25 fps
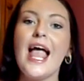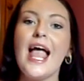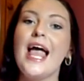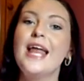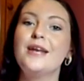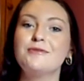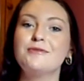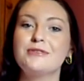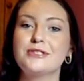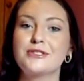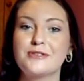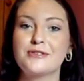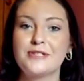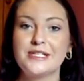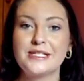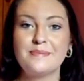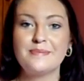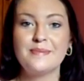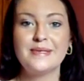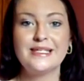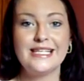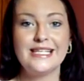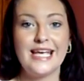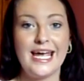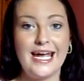and it was
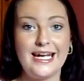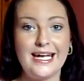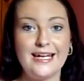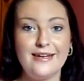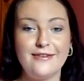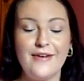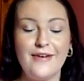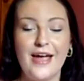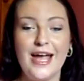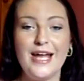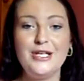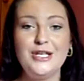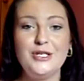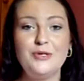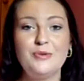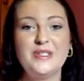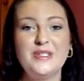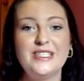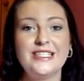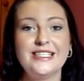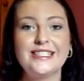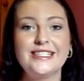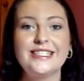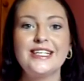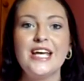Christmas Eve and you
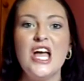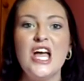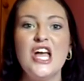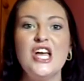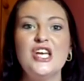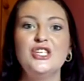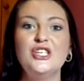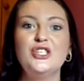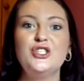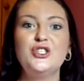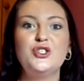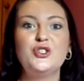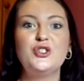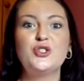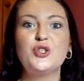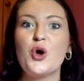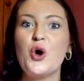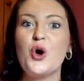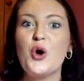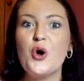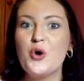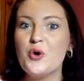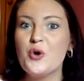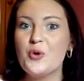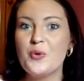were just
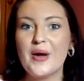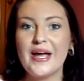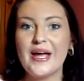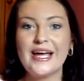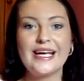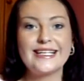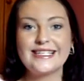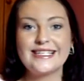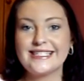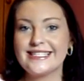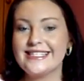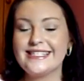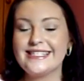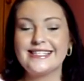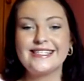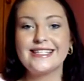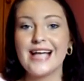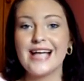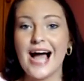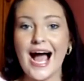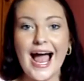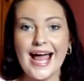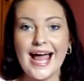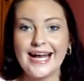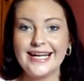so
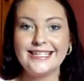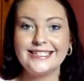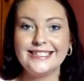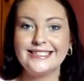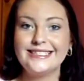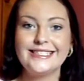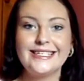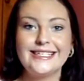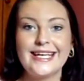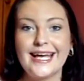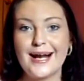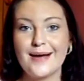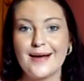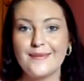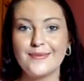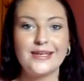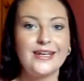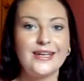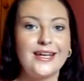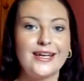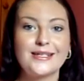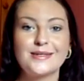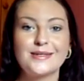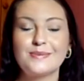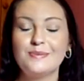excited to get up the
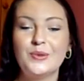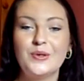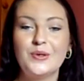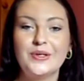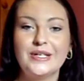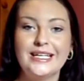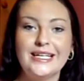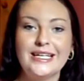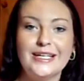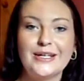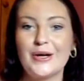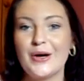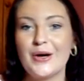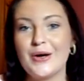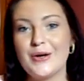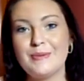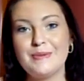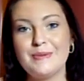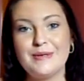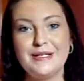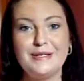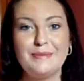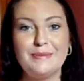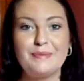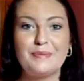next morning and
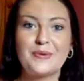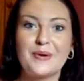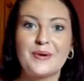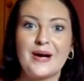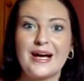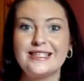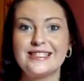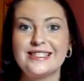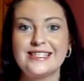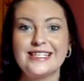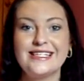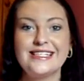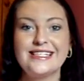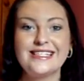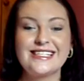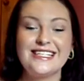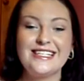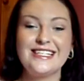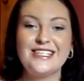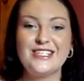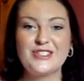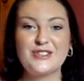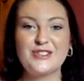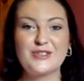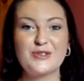open your presents
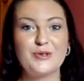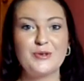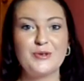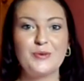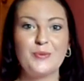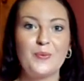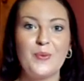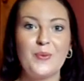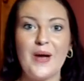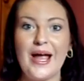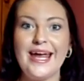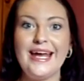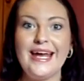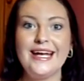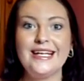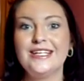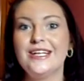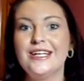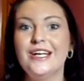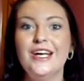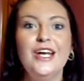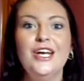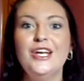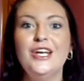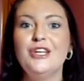and you just couldn't wait.
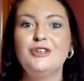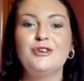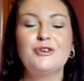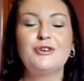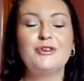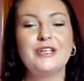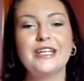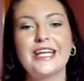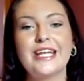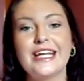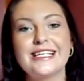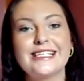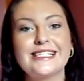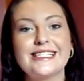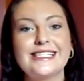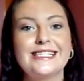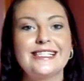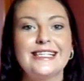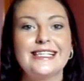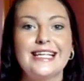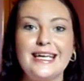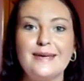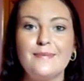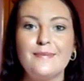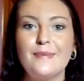You, you couldn't get to
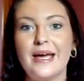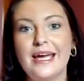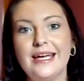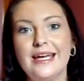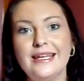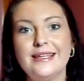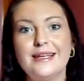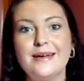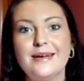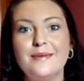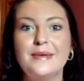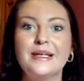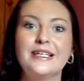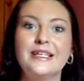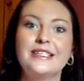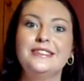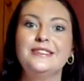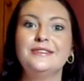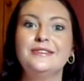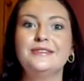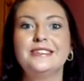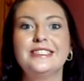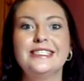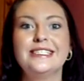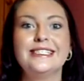sleep either
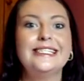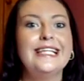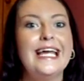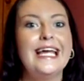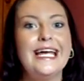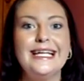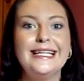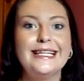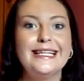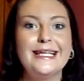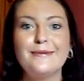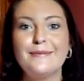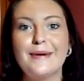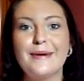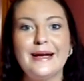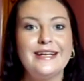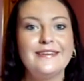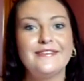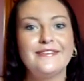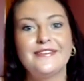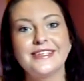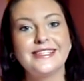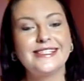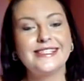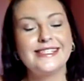because you were just laying there
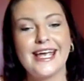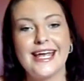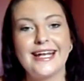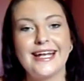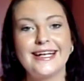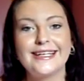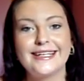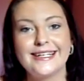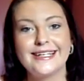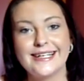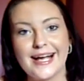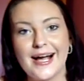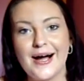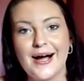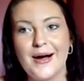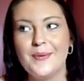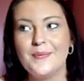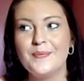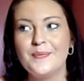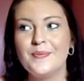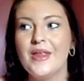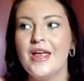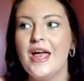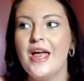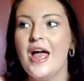waiting for Santa to
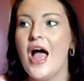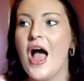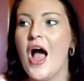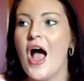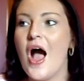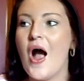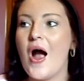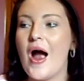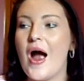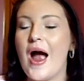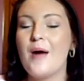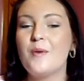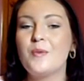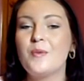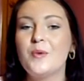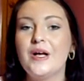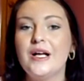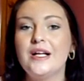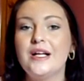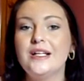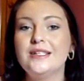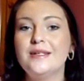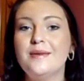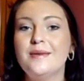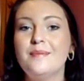come. Uh,
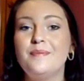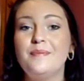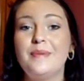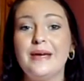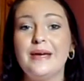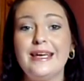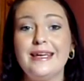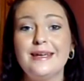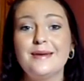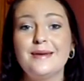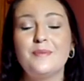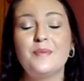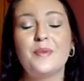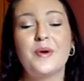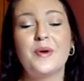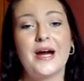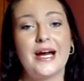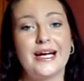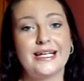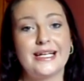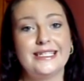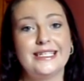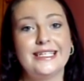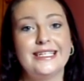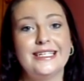well, being
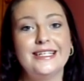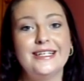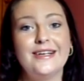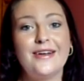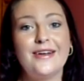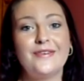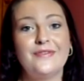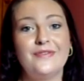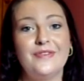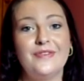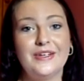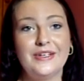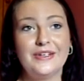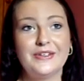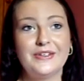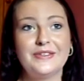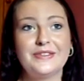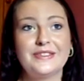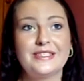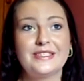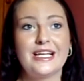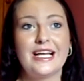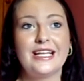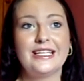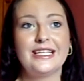pregnant
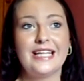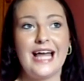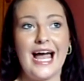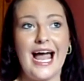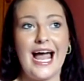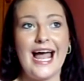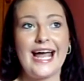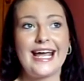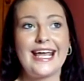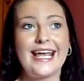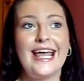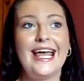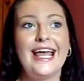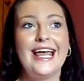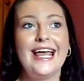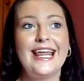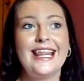feels like